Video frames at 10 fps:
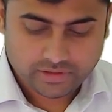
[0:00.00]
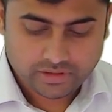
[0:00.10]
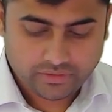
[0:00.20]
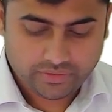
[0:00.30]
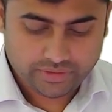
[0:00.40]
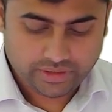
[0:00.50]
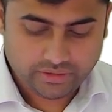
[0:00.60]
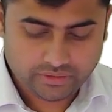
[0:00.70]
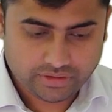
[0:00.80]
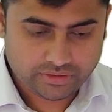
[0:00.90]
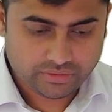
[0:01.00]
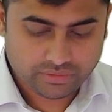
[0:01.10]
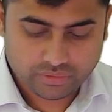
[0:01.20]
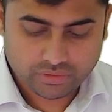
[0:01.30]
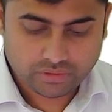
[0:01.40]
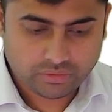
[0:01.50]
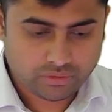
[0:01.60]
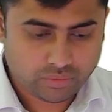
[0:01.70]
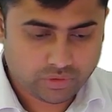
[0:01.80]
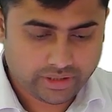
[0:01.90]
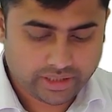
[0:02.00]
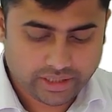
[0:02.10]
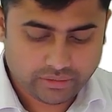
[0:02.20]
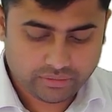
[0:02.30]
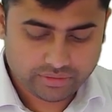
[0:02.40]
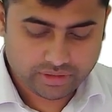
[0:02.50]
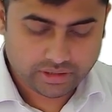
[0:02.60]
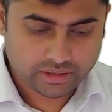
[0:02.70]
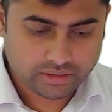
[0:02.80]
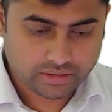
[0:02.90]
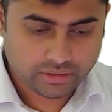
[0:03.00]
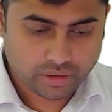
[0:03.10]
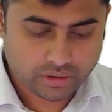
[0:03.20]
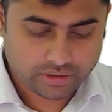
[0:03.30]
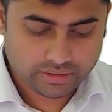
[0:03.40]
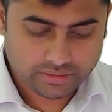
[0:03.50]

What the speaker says: If you see, just to store good morning, I have to struggle a lot,